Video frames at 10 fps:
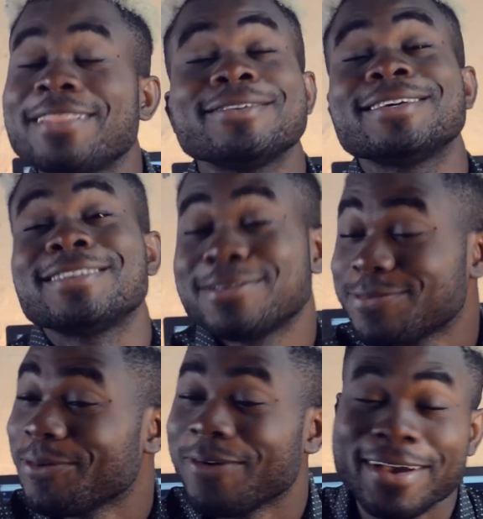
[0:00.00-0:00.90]
I know this is
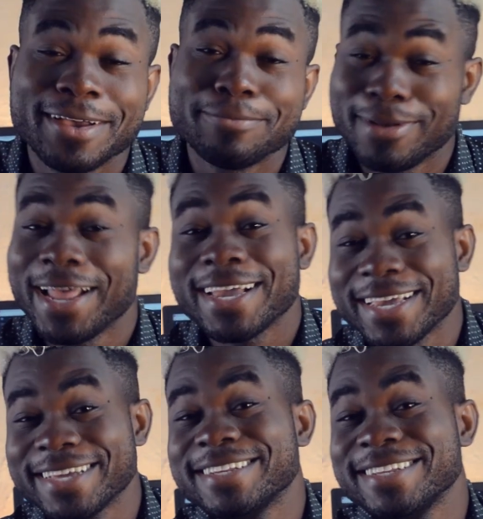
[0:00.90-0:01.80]
for Black
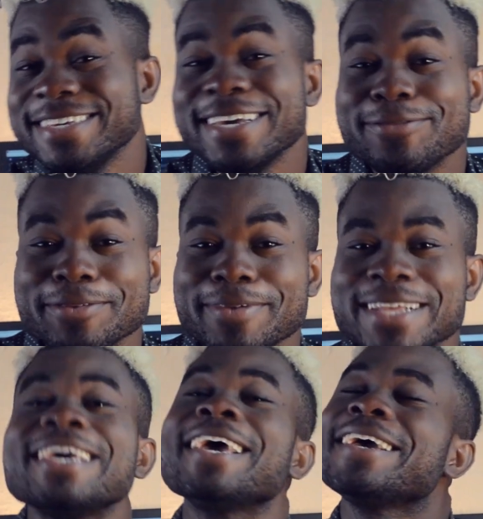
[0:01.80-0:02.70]
and Niyemo,
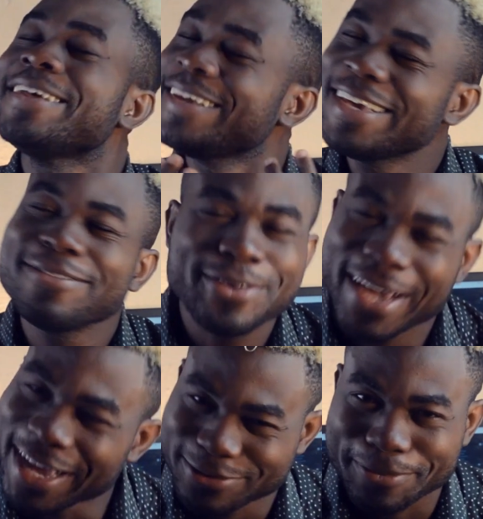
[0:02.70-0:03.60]
but if you
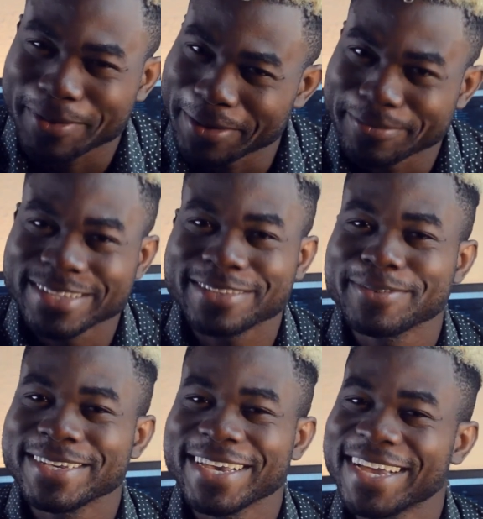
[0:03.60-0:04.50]
guys will permit
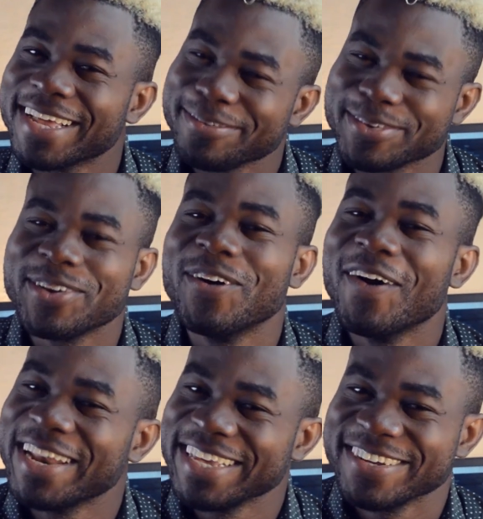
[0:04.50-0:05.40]
me, let me go
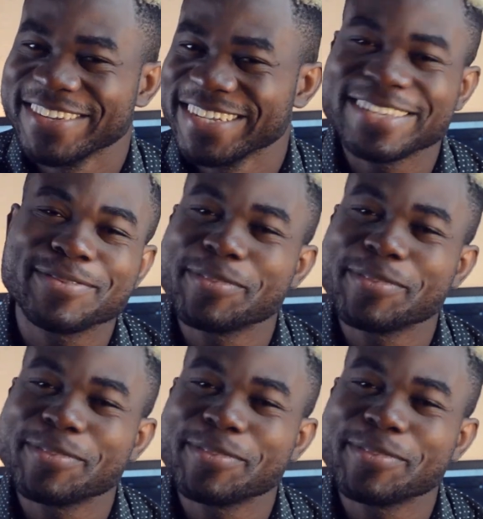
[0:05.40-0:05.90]
all in on these